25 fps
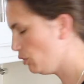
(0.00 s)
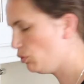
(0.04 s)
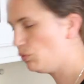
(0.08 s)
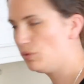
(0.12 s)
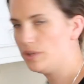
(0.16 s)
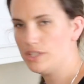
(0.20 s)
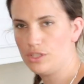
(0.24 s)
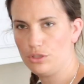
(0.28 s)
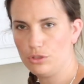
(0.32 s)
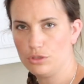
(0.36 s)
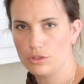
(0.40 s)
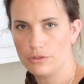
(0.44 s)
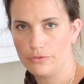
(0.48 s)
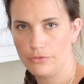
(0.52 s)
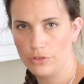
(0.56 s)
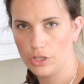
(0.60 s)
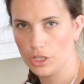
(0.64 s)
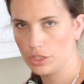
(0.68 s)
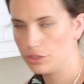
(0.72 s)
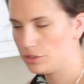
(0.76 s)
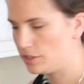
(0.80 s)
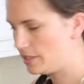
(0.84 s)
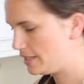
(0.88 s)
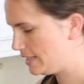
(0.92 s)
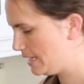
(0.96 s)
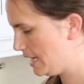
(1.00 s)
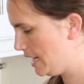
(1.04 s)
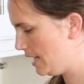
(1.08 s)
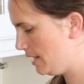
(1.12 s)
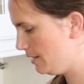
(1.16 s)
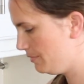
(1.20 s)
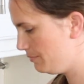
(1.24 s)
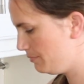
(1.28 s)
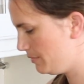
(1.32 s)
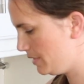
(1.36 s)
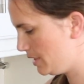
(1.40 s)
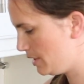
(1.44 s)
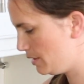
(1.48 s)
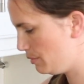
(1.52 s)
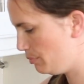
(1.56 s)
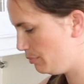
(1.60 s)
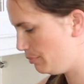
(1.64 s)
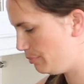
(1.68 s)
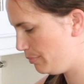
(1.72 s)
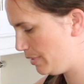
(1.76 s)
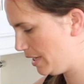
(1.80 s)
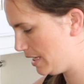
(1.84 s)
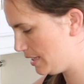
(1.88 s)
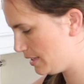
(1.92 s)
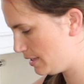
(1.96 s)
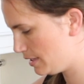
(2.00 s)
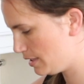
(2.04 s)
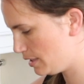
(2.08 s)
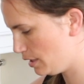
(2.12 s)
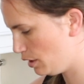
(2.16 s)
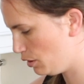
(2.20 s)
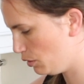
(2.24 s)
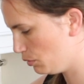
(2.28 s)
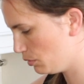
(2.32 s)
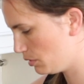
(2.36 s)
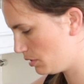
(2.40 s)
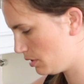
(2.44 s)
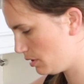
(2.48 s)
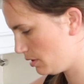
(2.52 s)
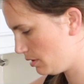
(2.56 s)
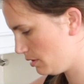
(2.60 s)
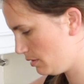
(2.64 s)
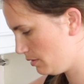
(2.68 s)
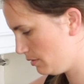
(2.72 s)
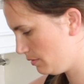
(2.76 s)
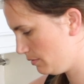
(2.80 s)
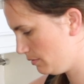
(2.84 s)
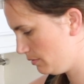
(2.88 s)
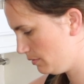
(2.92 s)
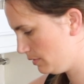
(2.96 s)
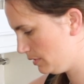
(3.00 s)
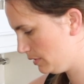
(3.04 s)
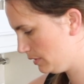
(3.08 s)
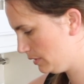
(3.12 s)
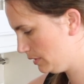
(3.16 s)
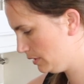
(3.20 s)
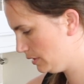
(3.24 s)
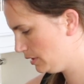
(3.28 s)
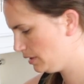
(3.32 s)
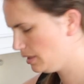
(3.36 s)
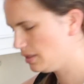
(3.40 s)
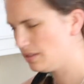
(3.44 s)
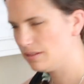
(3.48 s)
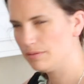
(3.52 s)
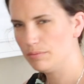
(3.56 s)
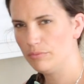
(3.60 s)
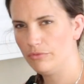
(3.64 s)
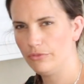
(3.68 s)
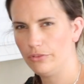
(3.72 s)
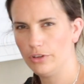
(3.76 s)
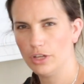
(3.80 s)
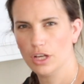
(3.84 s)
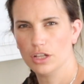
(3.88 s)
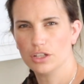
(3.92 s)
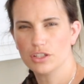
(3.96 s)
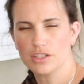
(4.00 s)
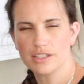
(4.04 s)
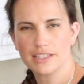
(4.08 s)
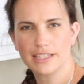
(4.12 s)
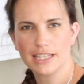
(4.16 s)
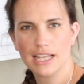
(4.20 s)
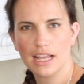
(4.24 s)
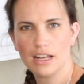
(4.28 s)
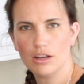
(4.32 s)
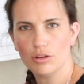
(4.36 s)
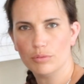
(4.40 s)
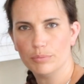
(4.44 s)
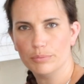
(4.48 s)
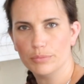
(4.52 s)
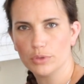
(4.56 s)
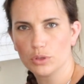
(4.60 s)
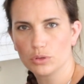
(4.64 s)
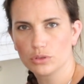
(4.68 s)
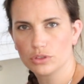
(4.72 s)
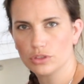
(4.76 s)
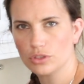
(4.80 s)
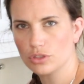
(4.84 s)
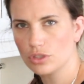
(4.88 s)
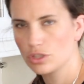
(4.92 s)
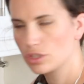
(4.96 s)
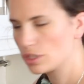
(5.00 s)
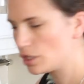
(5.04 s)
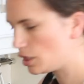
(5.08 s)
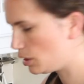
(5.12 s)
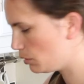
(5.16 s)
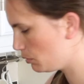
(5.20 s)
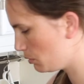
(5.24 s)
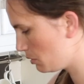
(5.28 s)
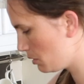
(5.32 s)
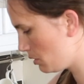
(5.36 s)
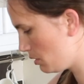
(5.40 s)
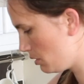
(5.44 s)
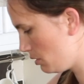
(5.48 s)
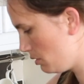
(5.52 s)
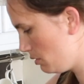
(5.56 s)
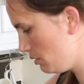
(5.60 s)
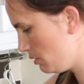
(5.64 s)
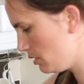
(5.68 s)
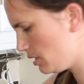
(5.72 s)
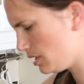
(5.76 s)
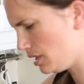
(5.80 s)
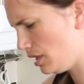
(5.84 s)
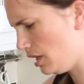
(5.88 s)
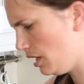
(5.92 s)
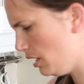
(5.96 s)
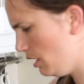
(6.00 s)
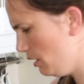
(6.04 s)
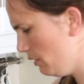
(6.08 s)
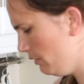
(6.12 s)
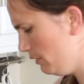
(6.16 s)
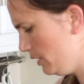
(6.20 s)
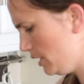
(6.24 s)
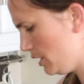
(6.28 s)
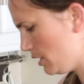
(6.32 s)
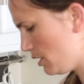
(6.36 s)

Always use fleur de sel, best salt. Fleur de sel or molten salt, lovely